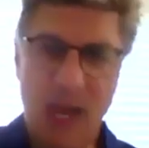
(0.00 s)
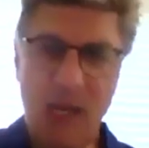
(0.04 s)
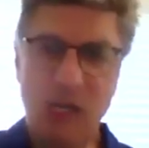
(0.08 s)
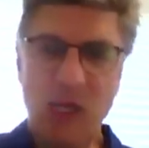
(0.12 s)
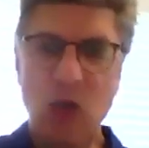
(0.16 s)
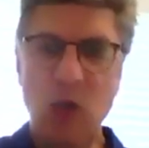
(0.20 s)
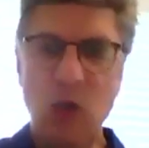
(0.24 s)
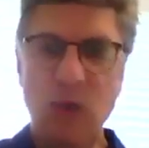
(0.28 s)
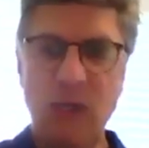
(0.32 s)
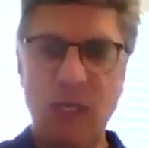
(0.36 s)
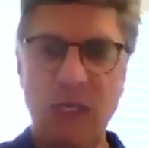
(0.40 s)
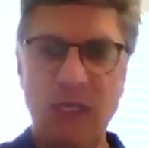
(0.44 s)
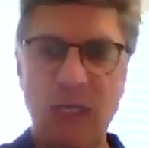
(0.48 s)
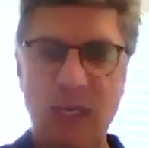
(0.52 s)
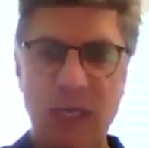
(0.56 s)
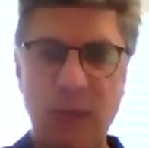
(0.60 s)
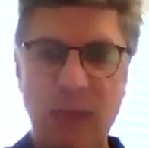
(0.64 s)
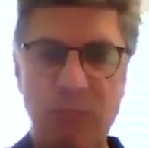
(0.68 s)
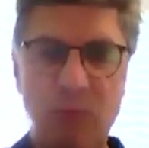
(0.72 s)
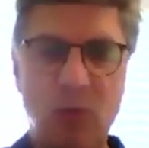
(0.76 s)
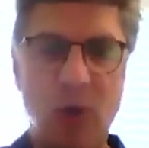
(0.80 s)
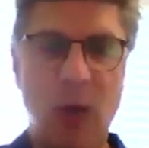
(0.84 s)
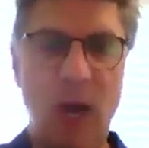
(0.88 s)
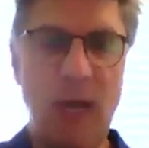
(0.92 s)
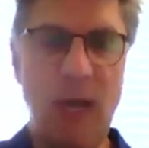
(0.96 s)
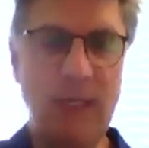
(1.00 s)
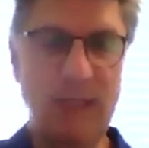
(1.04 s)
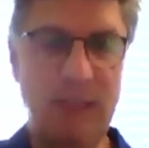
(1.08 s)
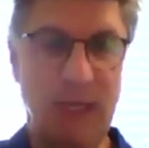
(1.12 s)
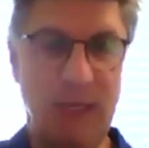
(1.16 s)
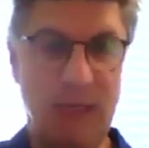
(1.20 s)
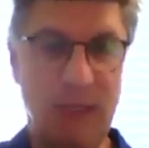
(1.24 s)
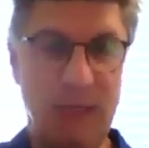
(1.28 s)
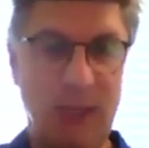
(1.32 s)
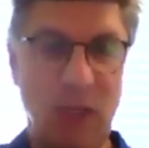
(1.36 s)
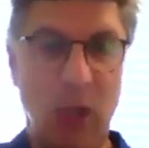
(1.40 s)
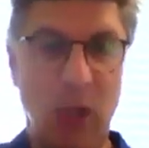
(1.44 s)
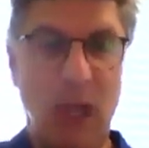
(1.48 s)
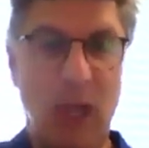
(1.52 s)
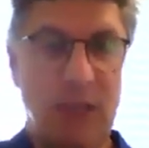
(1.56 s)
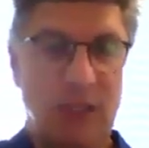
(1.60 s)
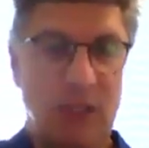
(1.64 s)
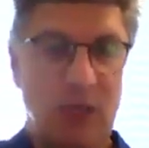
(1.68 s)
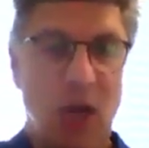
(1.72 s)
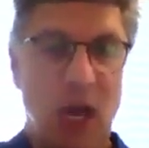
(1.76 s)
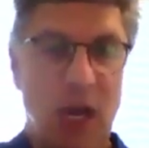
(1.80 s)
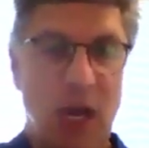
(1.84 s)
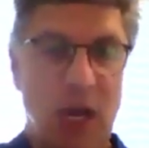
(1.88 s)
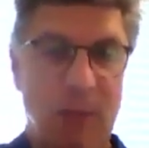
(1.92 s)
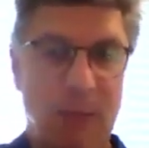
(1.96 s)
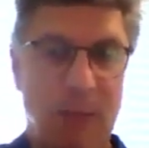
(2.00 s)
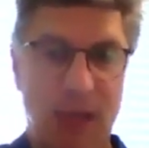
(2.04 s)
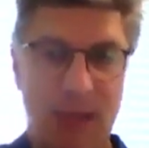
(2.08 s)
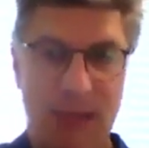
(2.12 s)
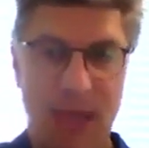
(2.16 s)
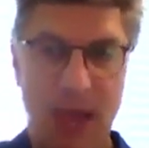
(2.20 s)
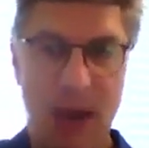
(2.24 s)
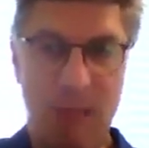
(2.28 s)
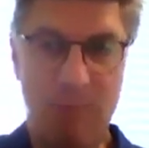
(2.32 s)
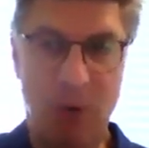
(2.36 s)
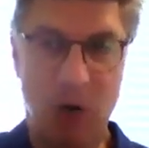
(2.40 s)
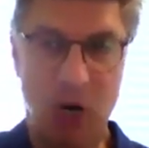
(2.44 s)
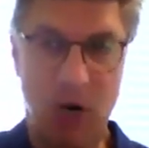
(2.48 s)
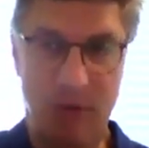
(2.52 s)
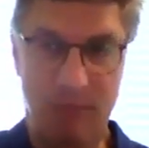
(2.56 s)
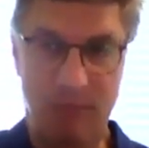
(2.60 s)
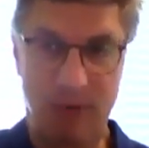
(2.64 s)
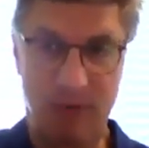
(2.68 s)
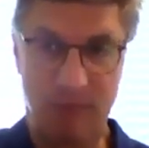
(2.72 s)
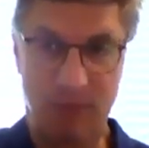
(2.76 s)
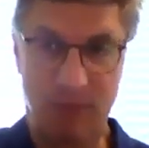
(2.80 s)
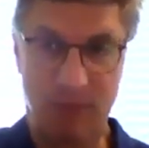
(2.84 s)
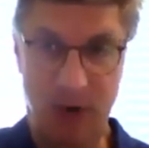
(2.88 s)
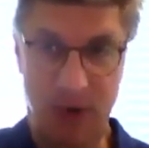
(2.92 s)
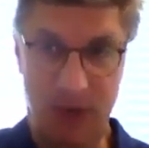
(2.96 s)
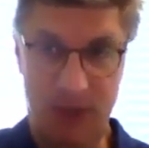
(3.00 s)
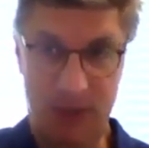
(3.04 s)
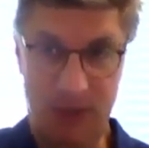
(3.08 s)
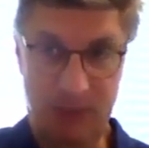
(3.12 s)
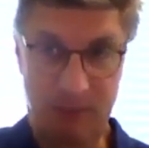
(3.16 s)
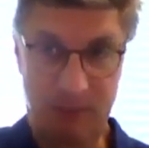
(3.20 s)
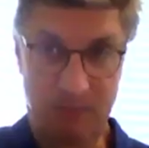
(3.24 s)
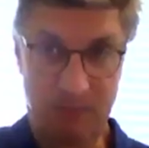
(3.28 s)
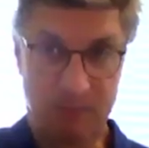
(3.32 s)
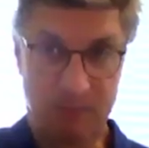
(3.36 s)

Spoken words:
goes into the pricing. So let's talk about that part of it first.